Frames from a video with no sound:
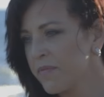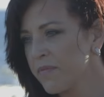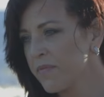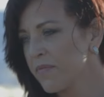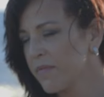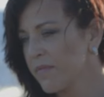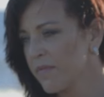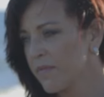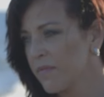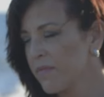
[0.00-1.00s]

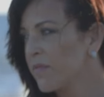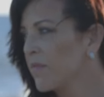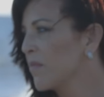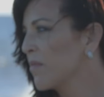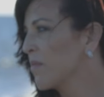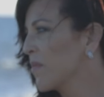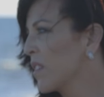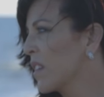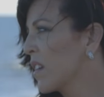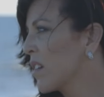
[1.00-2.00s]

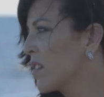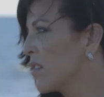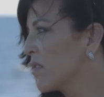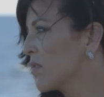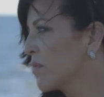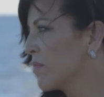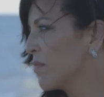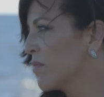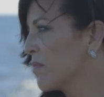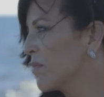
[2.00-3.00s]

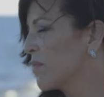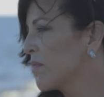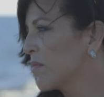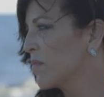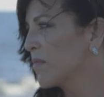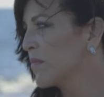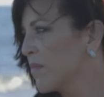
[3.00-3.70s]
[no speech]